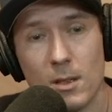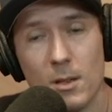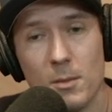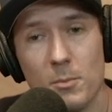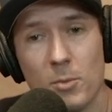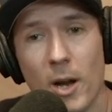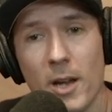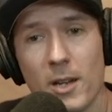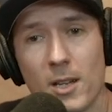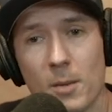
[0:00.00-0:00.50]

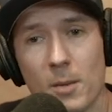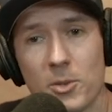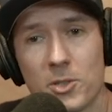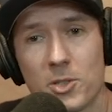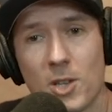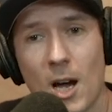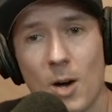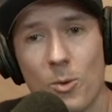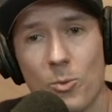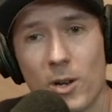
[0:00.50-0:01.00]
Brian Gumbel's
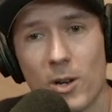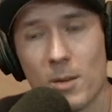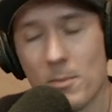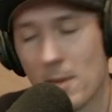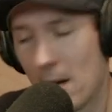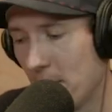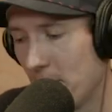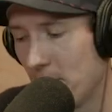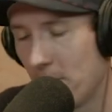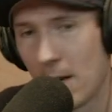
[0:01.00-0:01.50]
Greg got one Brian of
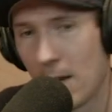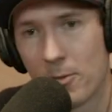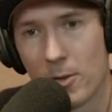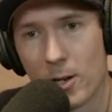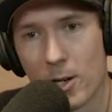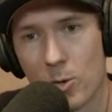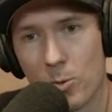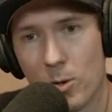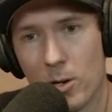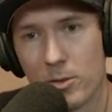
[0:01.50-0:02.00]
my
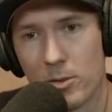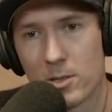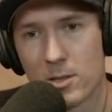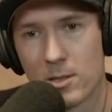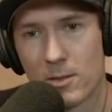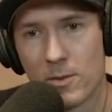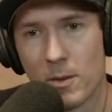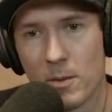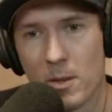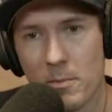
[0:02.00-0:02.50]
favorite quotes
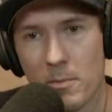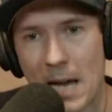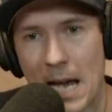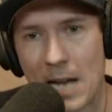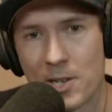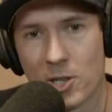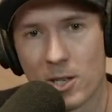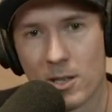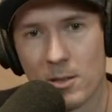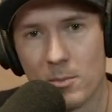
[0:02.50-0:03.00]
from and the they Magic
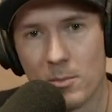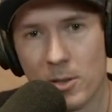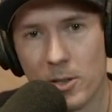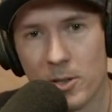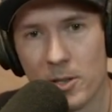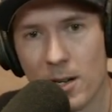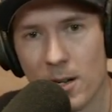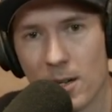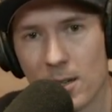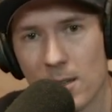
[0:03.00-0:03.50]
ordered the
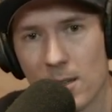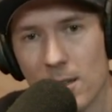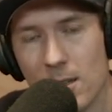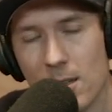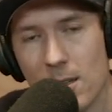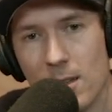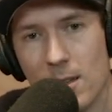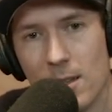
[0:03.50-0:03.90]
gumbo.